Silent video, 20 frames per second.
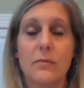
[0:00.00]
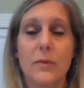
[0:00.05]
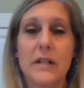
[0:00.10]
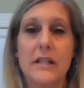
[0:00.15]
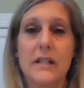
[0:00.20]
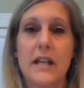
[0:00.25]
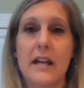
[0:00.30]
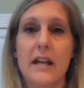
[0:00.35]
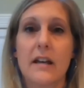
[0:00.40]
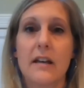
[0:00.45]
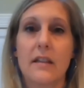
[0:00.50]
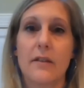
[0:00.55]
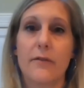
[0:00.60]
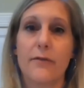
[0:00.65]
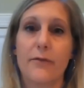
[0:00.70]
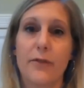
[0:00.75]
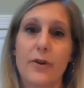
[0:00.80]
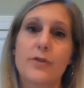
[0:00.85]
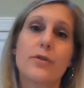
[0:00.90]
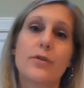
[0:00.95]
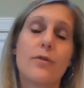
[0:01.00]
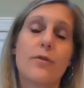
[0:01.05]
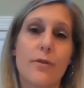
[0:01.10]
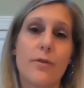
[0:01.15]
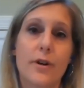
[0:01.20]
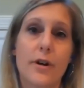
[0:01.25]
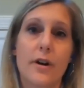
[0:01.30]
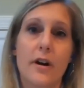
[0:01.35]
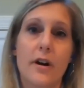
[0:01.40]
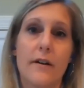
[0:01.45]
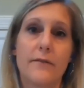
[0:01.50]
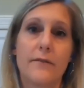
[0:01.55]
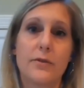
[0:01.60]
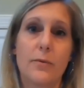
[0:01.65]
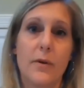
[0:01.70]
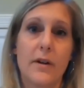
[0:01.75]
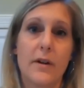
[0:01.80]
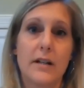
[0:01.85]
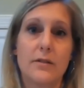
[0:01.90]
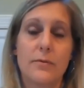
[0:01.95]
We take the first quarter of
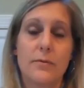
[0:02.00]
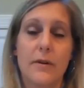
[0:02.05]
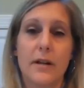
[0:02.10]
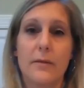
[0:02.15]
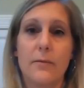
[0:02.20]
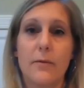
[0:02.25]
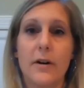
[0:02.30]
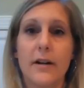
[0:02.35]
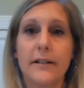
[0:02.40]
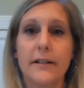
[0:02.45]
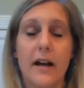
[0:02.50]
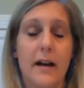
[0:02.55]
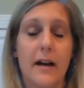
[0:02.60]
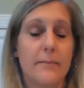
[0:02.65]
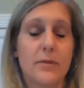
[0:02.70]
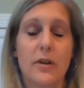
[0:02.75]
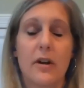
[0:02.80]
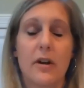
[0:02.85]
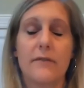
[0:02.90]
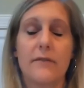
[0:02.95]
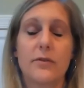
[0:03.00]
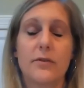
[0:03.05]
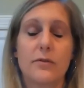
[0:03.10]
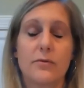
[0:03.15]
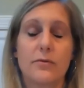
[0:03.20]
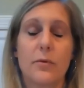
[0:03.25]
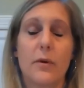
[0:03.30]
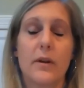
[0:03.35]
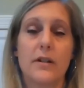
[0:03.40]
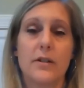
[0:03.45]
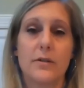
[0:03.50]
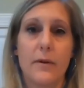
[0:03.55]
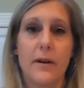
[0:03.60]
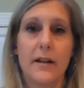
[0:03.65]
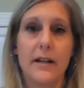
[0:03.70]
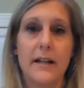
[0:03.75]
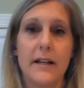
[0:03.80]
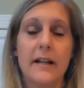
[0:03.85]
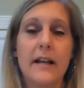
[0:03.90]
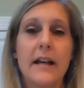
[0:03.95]

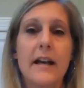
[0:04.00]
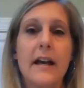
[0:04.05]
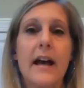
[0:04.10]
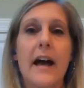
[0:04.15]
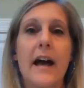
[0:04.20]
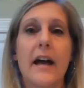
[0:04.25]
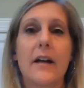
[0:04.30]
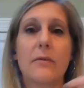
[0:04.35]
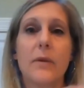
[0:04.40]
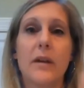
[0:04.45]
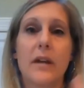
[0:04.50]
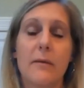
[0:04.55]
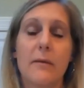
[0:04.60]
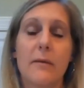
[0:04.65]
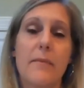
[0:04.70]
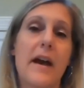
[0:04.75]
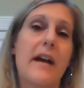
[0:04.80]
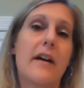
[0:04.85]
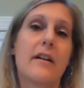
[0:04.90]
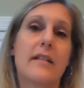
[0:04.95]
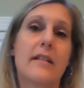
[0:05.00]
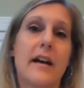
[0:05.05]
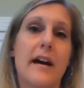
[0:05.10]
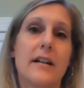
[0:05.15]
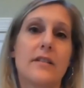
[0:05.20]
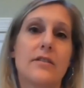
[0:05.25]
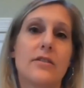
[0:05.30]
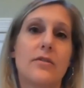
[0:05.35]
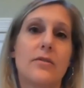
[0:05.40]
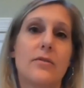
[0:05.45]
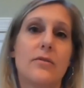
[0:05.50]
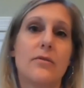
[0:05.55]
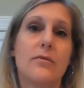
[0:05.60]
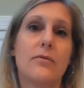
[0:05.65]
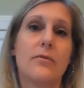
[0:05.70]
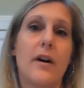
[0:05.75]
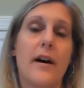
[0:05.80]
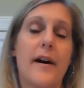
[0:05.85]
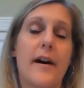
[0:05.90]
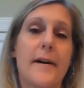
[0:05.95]
2020, and we compare that
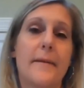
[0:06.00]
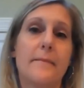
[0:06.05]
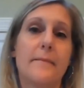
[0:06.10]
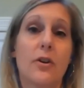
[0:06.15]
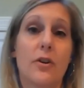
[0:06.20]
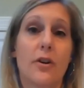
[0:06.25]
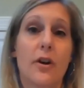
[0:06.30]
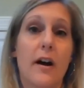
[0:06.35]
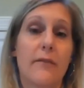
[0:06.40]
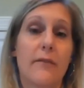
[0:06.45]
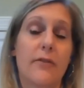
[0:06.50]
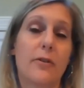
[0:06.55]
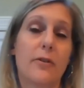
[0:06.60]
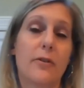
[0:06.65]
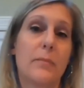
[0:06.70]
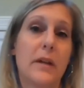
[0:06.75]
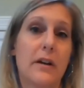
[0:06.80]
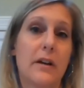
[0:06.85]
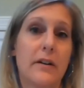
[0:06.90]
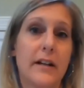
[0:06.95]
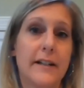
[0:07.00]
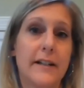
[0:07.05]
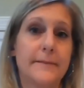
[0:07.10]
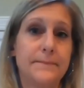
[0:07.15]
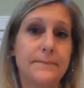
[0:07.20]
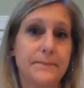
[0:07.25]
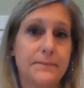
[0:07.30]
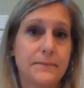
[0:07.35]
to your covered period,